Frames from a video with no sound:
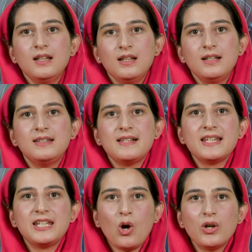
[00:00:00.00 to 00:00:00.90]
The
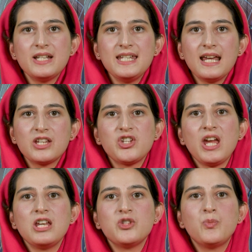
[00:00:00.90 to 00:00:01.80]
Security
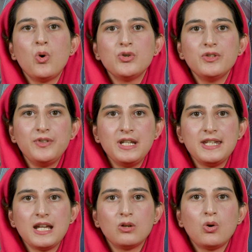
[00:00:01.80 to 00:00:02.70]
Exchange Board of
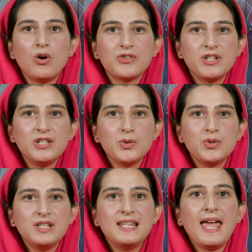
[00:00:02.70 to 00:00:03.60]
India
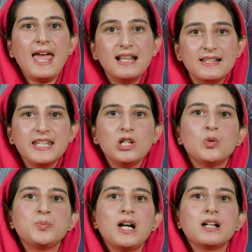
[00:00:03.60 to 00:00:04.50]
constituted the L.C.
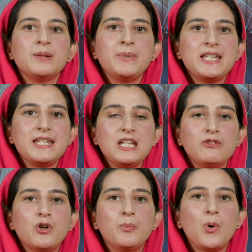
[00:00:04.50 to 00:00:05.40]
Gupta Committee
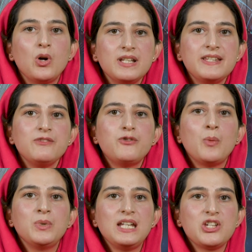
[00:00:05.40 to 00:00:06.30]
for policy
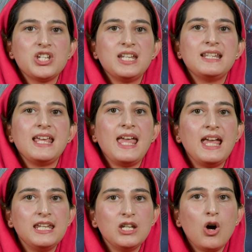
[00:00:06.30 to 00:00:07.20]
formulation in the
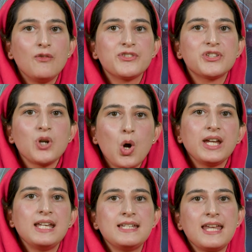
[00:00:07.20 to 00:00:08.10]
area of stock
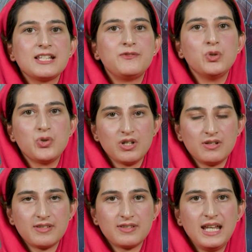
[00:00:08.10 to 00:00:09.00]
index
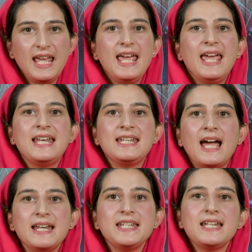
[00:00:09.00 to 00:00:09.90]
futures. In
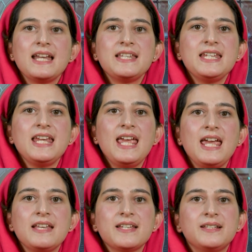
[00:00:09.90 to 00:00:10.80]

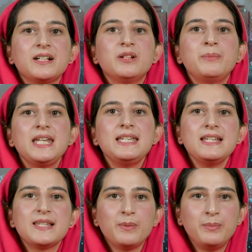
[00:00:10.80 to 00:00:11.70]
1998, the committee
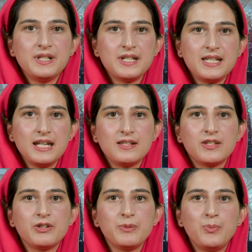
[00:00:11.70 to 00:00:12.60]
submitted its
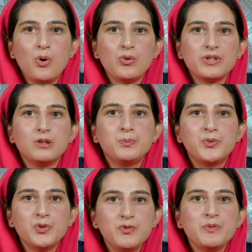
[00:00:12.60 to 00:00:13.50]
report
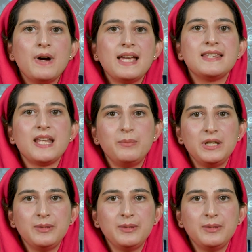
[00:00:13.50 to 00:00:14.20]
approved by SEBI,